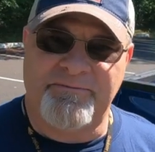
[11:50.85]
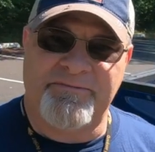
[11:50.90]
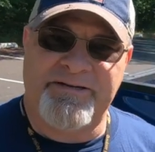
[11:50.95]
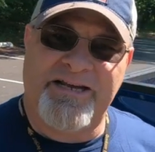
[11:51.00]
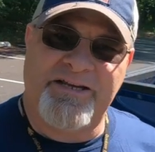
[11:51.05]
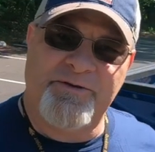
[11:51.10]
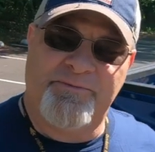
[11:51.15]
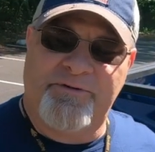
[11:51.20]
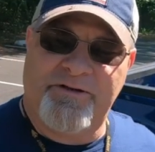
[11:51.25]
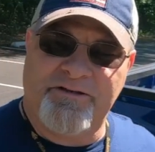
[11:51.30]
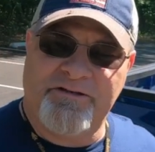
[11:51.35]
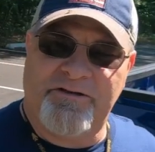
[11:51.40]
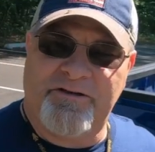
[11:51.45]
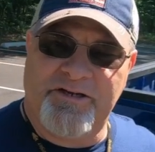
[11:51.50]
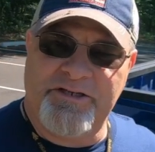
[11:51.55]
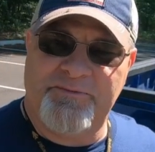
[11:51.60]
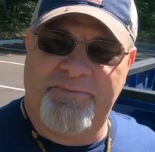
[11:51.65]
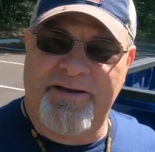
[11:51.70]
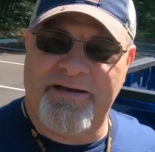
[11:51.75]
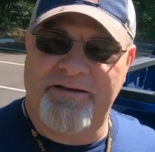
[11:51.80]
Now you plug the
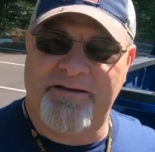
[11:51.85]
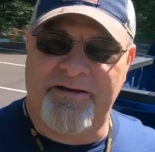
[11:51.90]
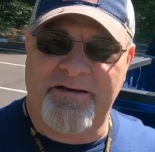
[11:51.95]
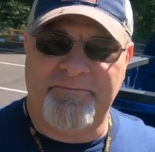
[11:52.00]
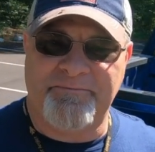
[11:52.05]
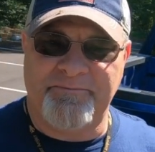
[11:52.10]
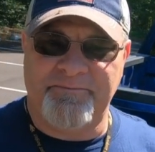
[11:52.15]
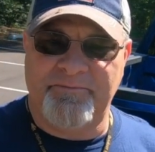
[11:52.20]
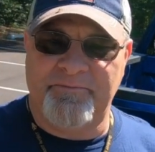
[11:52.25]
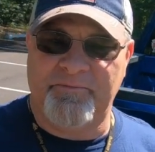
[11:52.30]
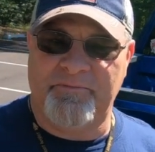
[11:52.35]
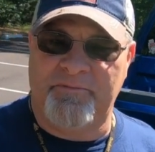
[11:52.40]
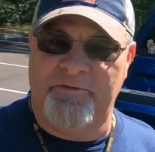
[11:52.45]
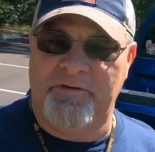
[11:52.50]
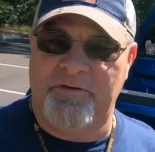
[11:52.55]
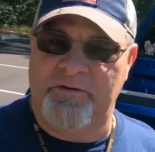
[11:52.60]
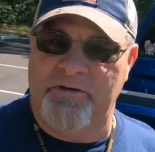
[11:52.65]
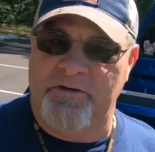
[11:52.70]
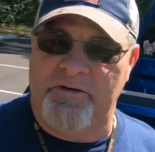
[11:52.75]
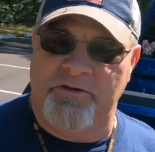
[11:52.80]
lights back up,
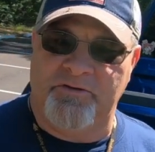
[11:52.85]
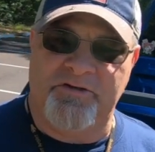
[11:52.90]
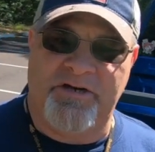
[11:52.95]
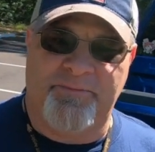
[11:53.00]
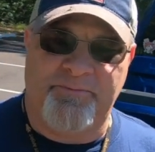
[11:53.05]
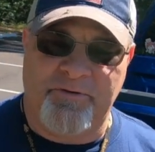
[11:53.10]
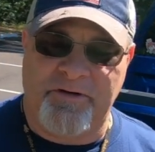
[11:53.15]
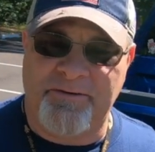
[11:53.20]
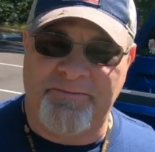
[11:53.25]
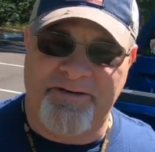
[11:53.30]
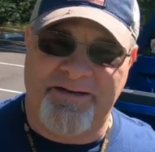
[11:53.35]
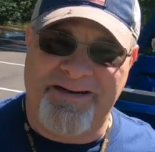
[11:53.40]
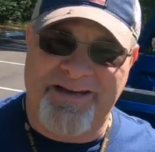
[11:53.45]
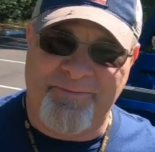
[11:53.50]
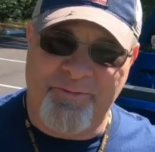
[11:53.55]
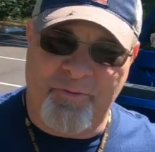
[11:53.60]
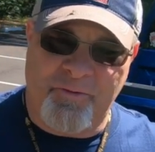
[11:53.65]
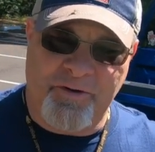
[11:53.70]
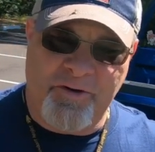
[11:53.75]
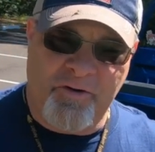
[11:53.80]
strap her up, and then
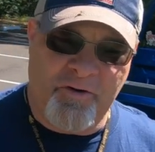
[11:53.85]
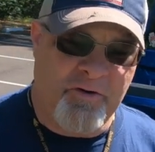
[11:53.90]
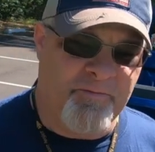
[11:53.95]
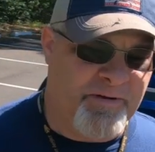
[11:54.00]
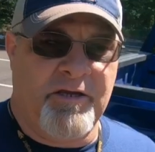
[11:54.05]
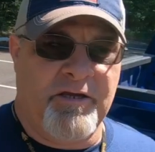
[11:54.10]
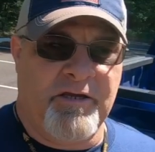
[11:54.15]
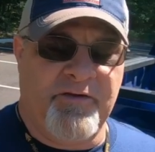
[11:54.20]
I'm going home.